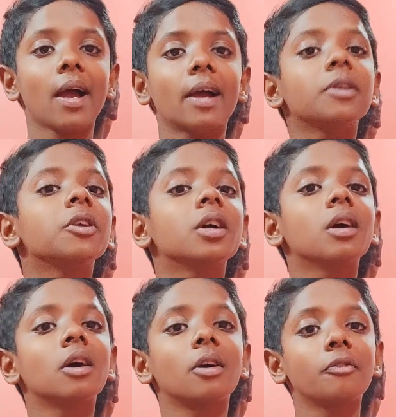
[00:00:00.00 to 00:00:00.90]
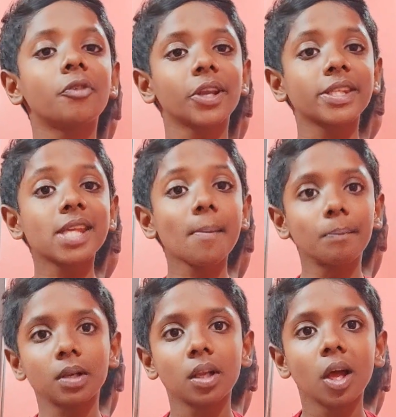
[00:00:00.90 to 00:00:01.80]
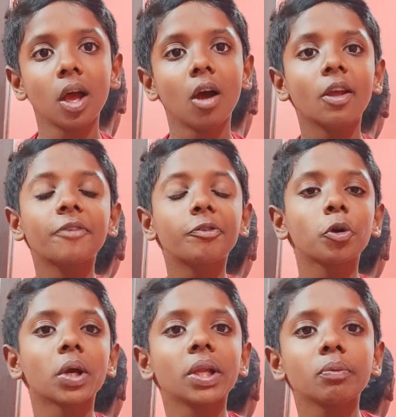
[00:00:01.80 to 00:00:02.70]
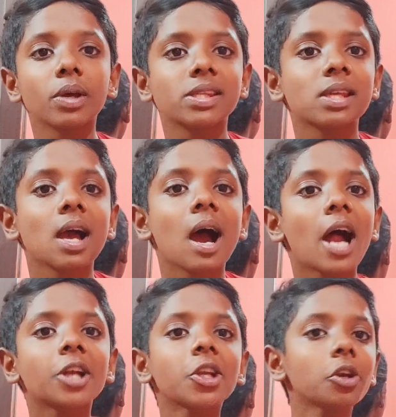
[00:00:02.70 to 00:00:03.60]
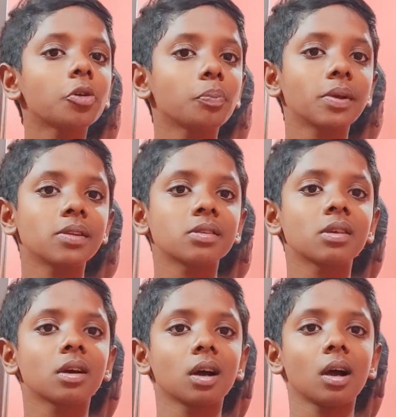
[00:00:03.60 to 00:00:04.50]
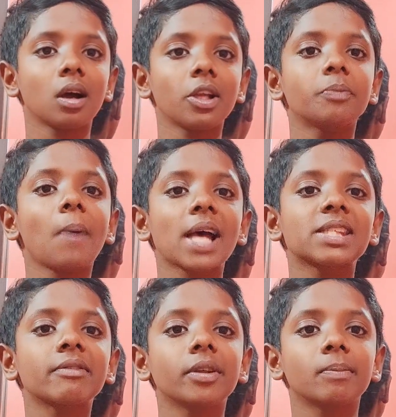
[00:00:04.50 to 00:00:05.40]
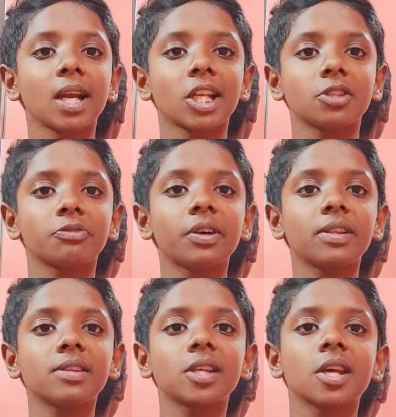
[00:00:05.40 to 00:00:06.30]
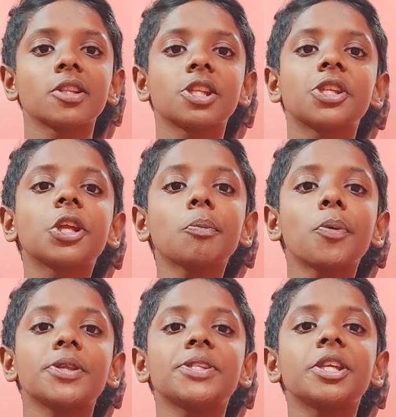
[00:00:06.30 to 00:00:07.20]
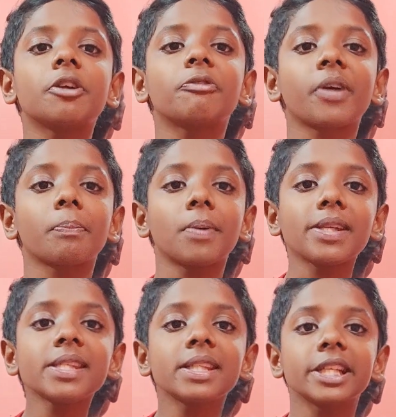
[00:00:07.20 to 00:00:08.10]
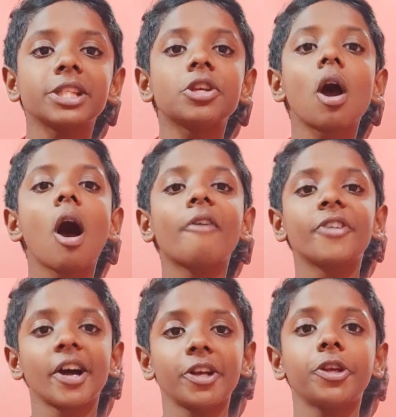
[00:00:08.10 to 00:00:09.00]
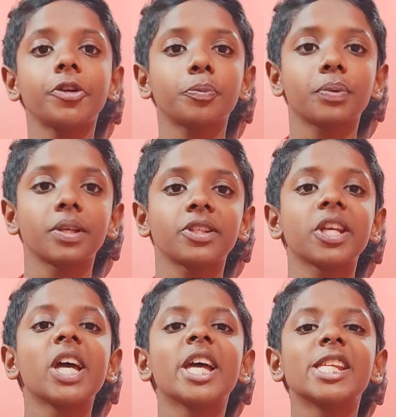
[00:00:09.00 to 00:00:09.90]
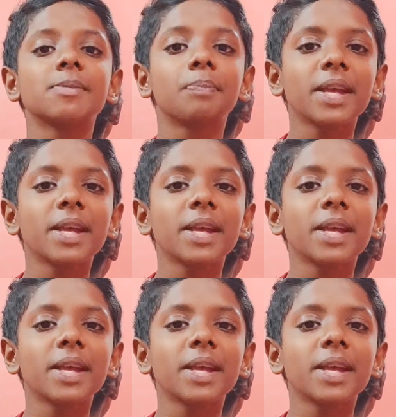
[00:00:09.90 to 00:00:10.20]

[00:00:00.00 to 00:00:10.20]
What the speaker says: And for example, if you invest 100 rupees in passively managed funds, the 0.05 percentage of 100 rupees is